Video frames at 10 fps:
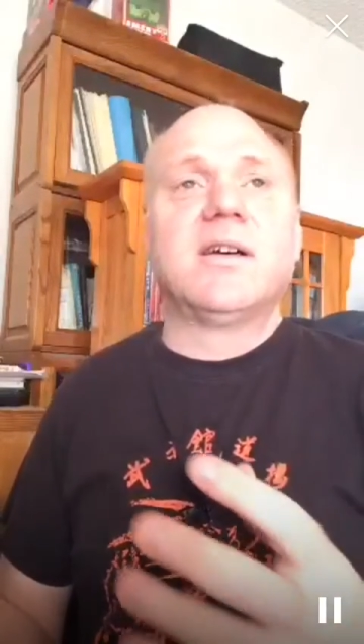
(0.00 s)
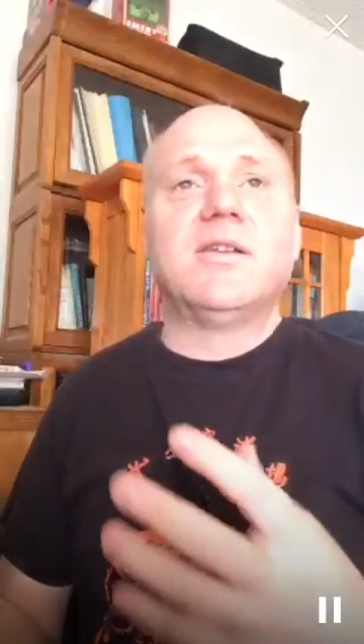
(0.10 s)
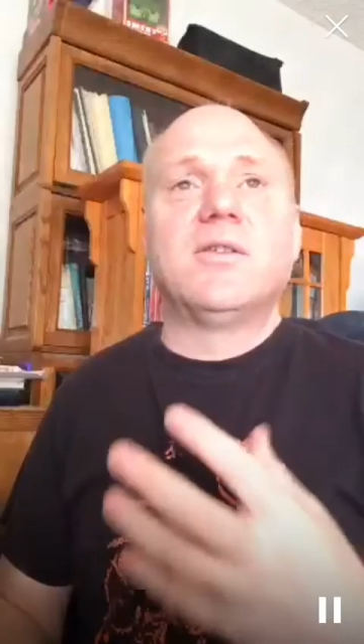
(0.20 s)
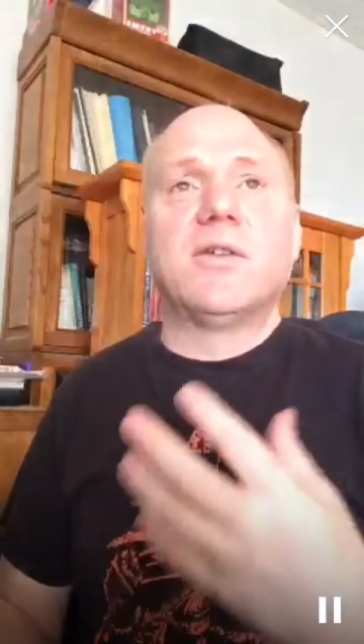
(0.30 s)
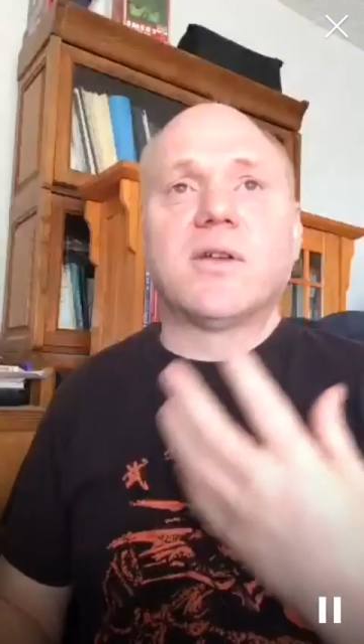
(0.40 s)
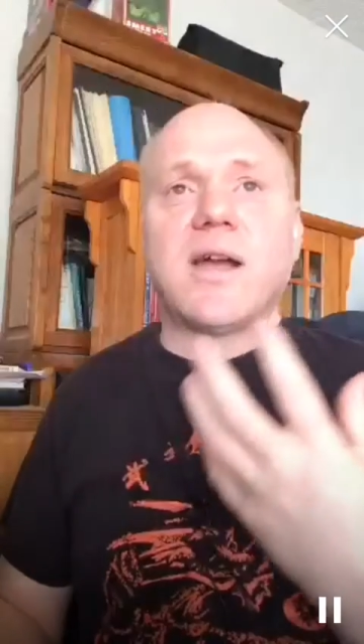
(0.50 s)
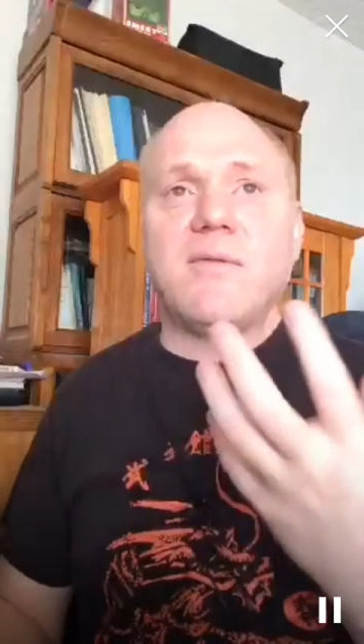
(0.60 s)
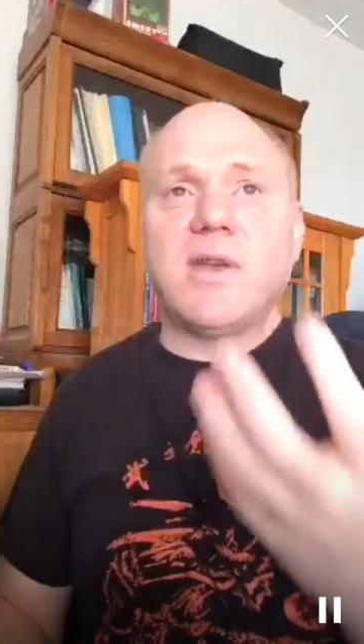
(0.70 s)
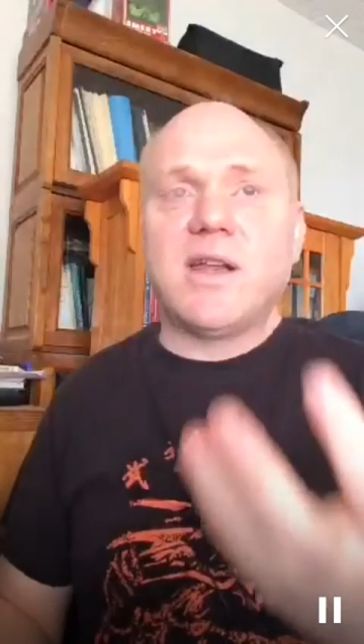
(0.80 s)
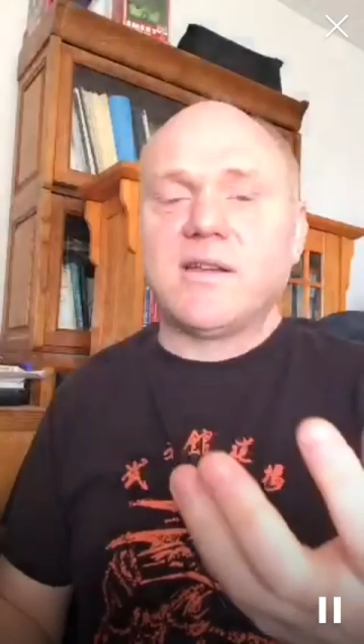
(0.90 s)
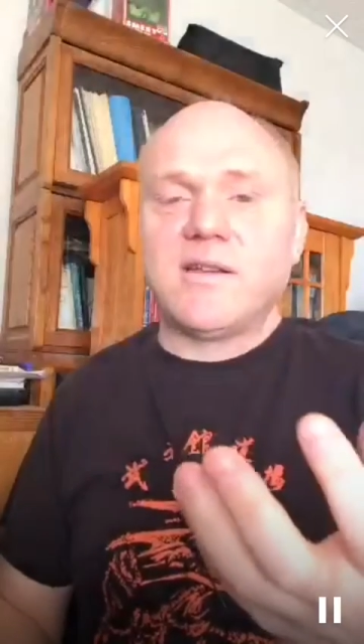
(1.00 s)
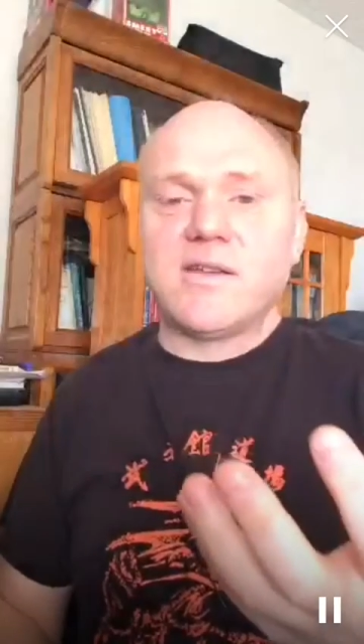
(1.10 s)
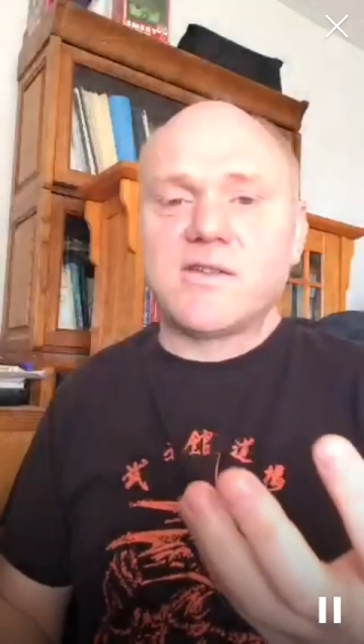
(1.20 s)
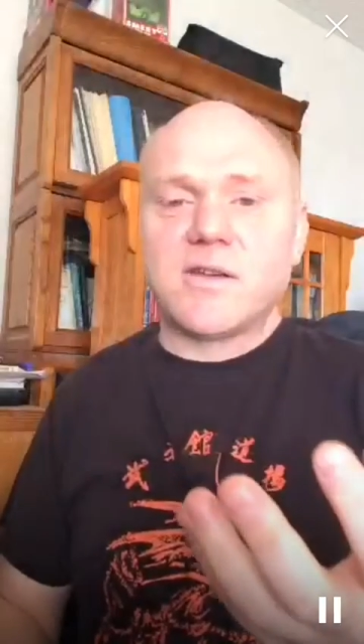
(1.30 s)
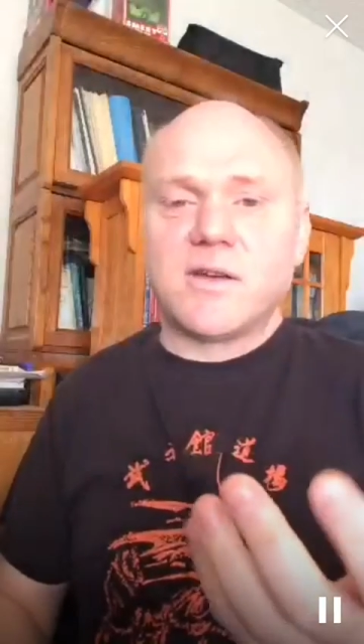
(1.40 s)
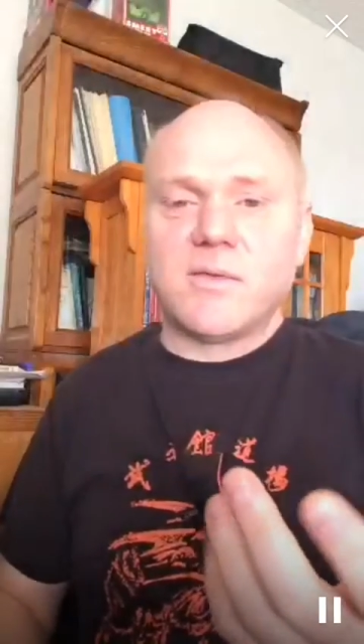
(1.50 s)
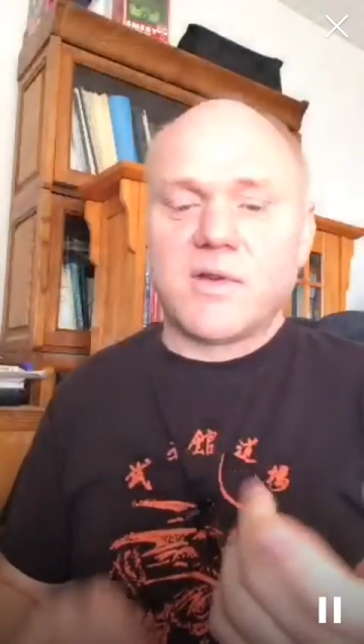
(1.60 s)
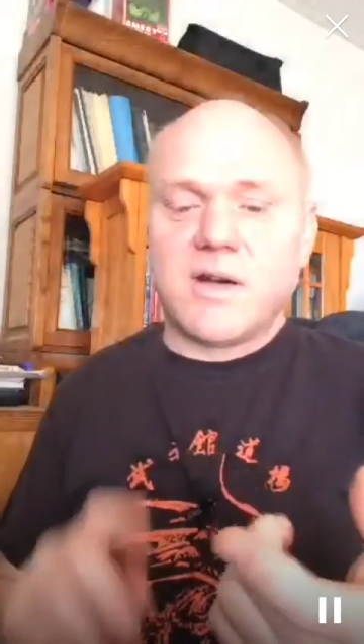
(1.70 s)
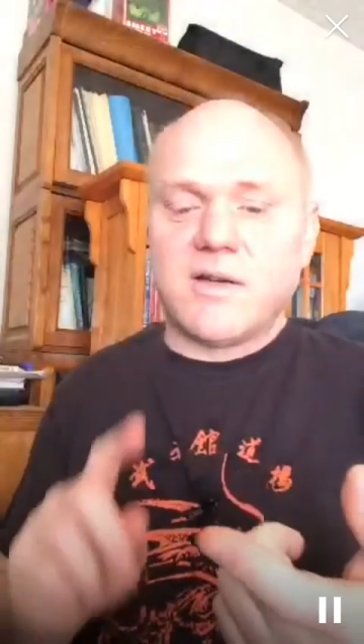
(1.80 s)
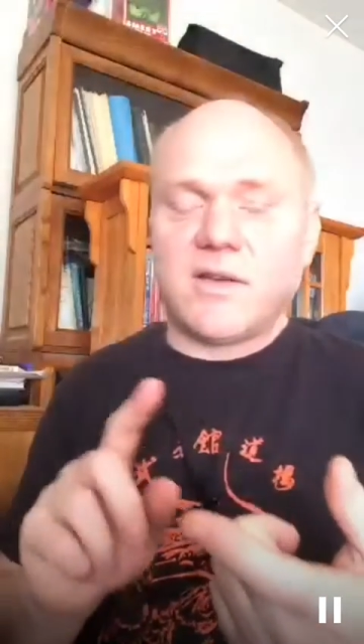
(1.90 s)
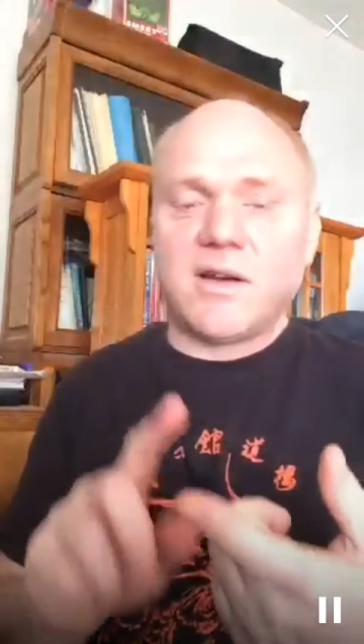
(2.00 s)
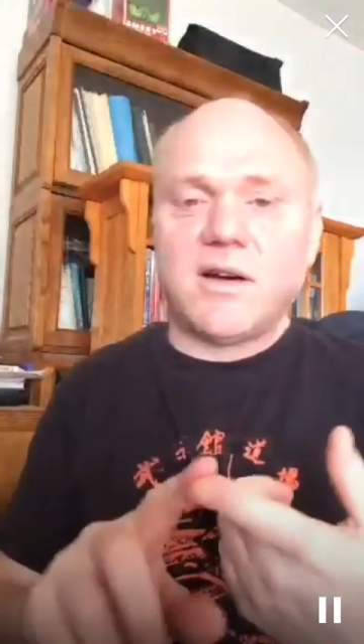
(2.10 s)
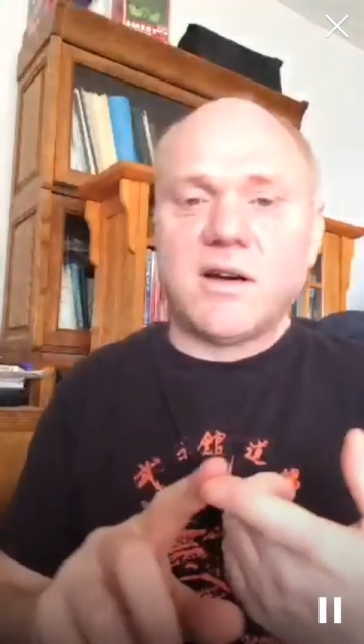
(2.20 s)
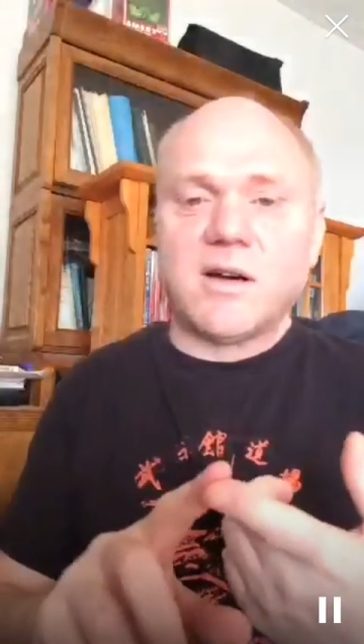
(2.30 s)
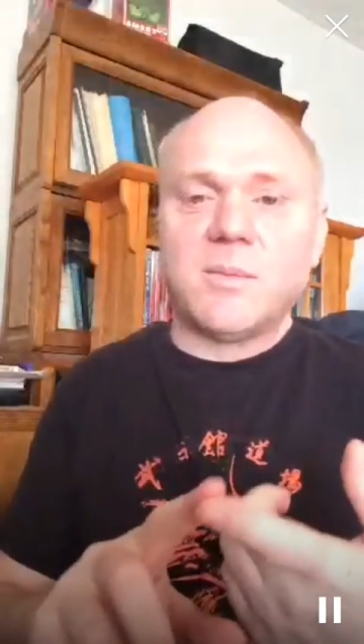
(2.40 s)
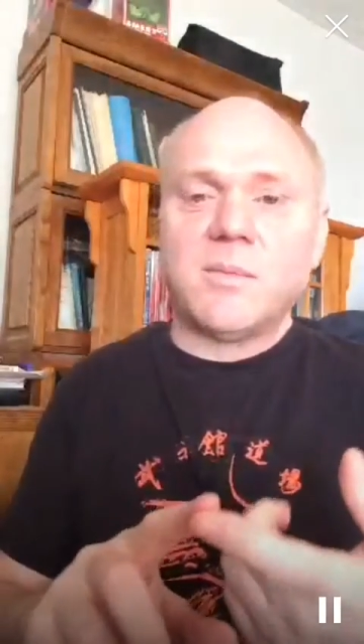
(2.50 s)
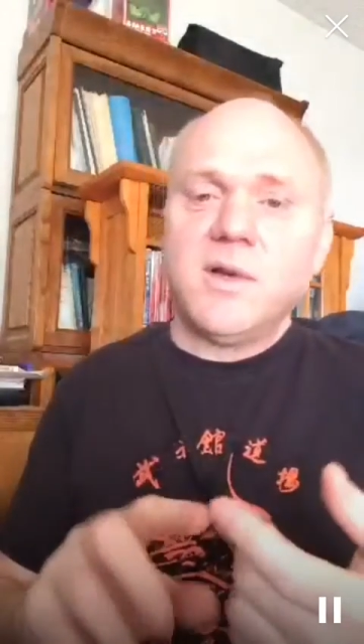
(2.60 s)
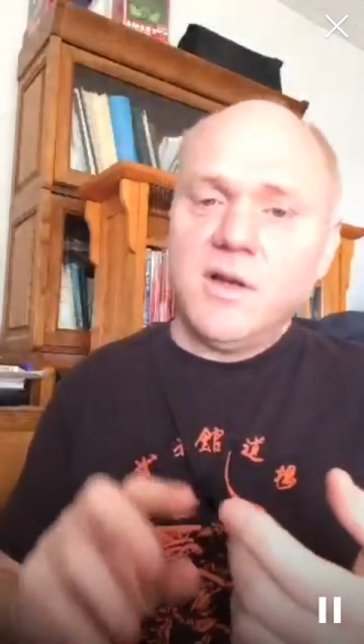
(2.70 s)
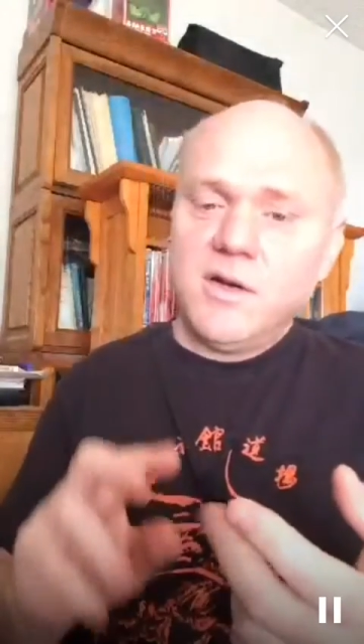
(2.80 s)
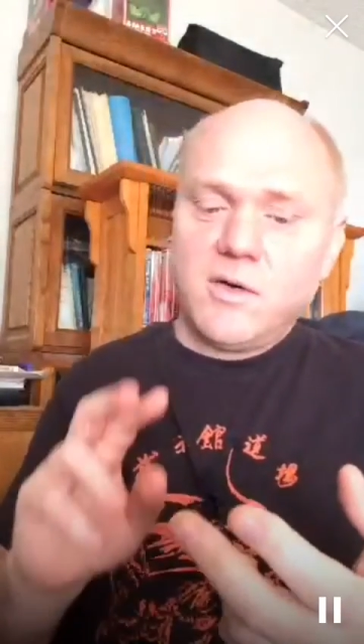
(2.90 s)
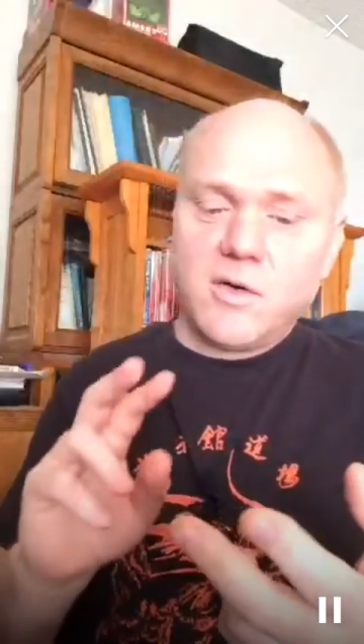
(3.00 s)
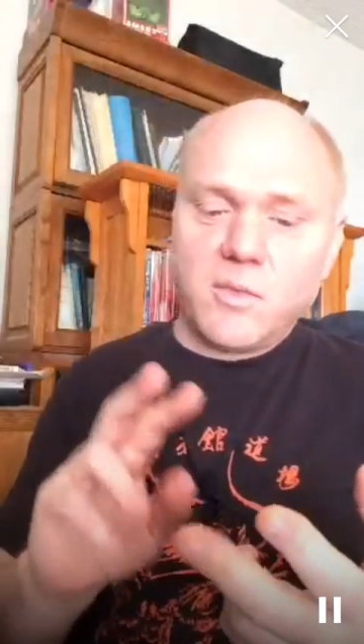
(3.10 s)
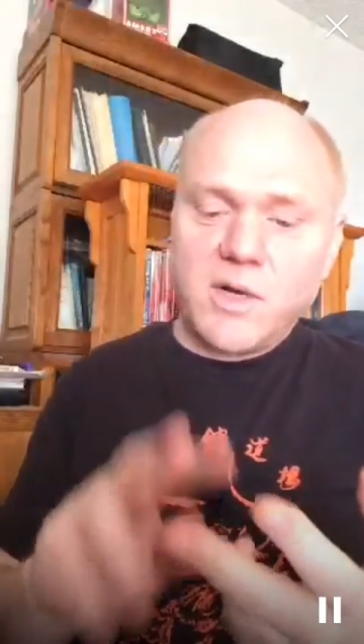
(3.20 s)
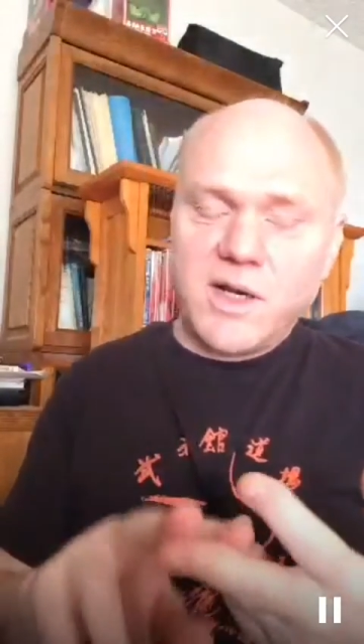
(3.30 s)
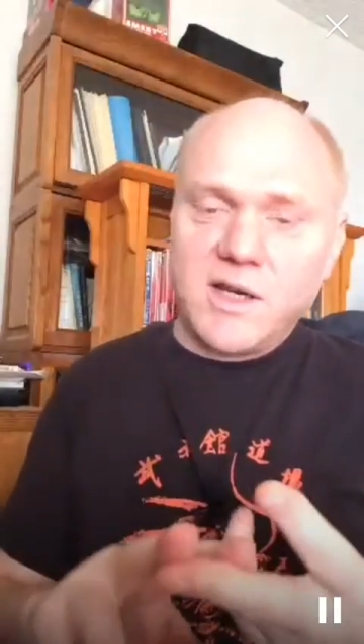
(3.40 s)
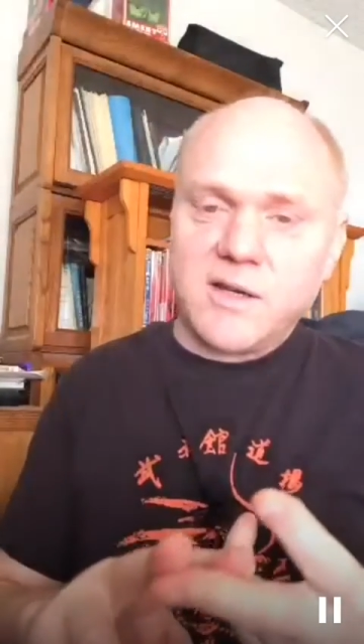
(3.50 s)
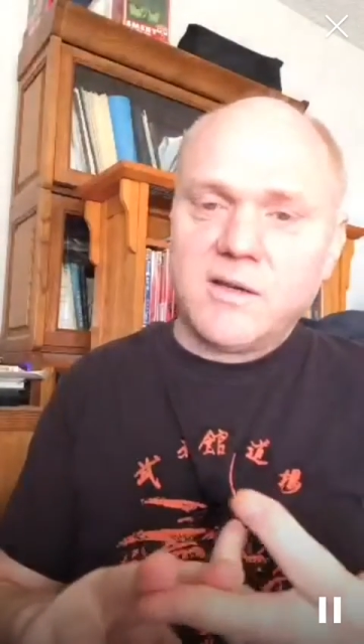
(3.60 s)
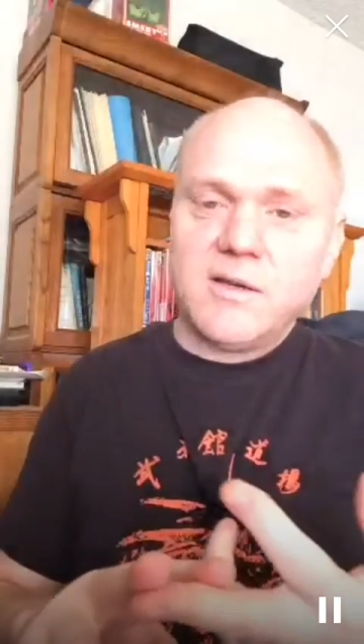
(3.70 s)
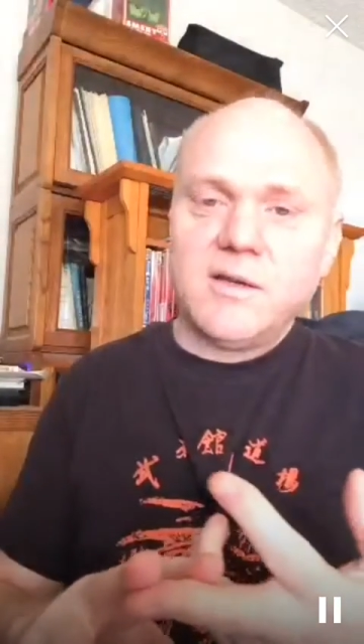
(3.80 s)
you don't have any intention of causing harm or winning,